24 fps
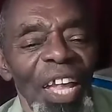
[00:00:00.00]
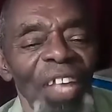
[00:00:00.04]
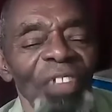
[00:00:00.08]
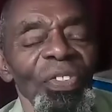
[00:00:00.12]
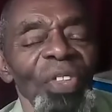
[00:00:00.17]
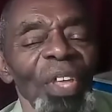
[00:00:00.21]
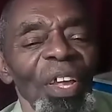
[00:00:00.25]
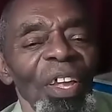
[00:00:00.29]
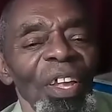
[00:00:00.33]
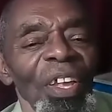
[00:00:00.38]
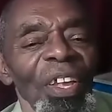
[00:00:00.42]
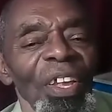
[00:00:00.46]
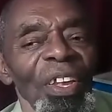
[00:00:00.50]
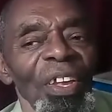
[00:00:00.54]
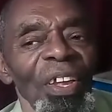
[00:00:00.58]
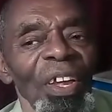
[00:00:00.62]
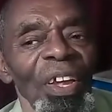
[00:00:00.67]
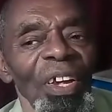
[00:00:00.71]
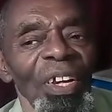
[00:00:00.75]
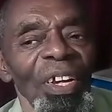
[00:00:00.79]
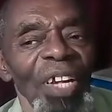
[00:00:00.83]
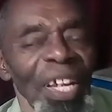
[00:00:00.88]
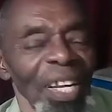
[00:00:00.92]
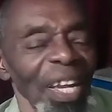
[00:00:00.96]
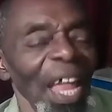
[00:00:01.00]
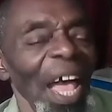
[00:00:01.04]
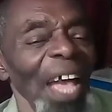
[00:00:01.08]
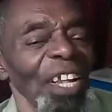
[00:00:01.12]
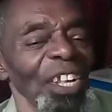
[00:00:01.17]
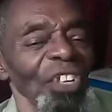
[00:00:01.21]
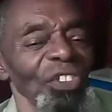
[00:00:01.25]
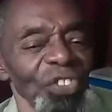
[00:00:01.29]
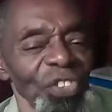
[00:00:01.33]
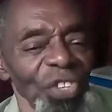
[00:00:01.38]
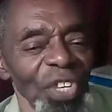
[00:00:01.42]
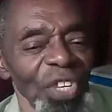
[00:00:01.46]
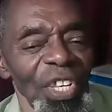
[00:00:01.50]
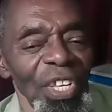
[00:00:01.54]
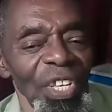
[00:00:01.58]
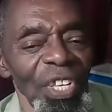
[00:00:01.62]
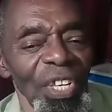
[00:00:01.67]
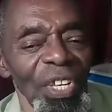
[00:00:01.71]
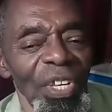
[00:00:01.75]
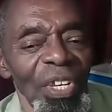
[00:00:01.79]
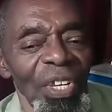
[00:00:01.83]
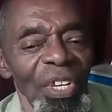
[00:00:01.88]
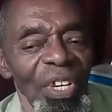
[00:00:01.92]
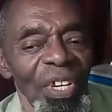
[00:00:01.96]
and I can
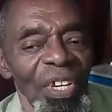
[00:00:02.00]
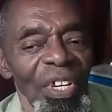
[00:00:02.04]
see